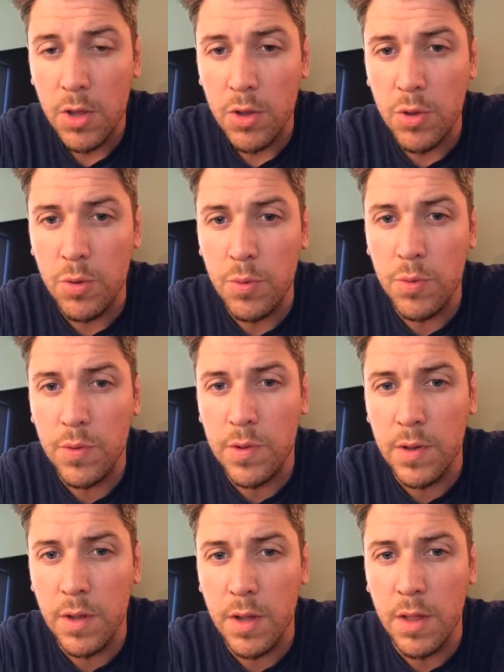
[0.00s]

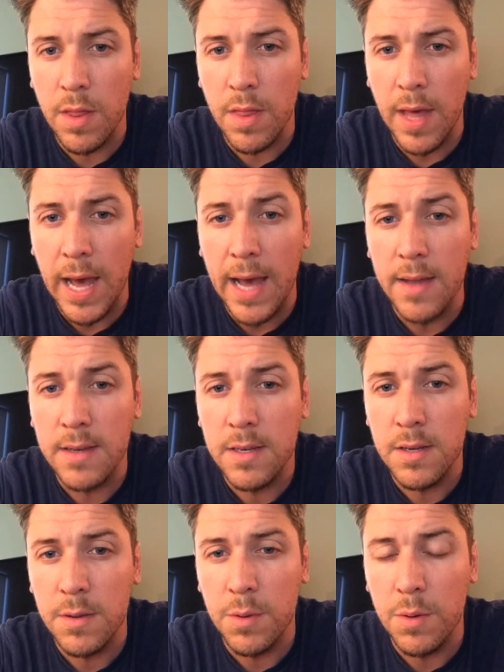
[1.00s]
use that
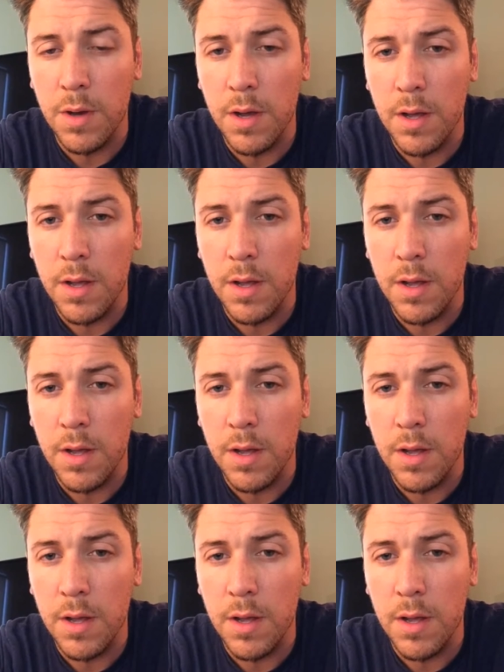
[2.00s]
to